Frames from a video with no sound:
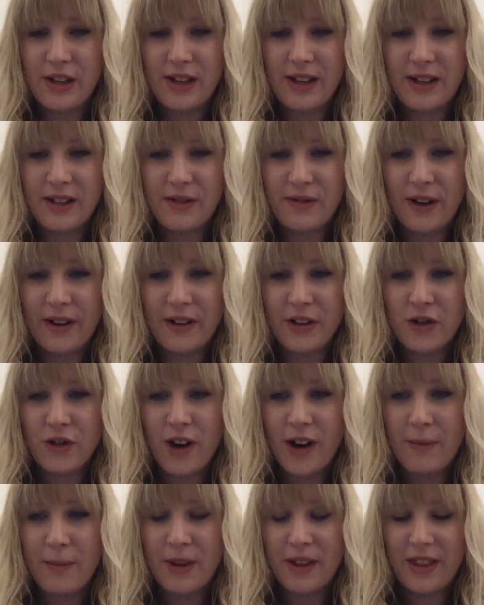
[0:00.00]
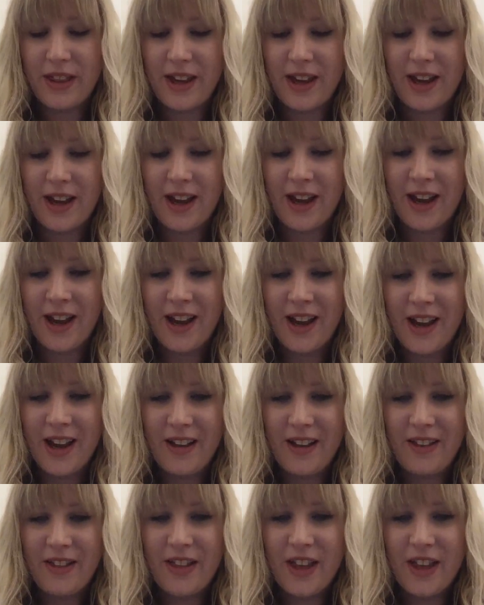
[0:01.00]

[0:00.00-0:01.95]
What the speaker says: It is, it's very dry, but the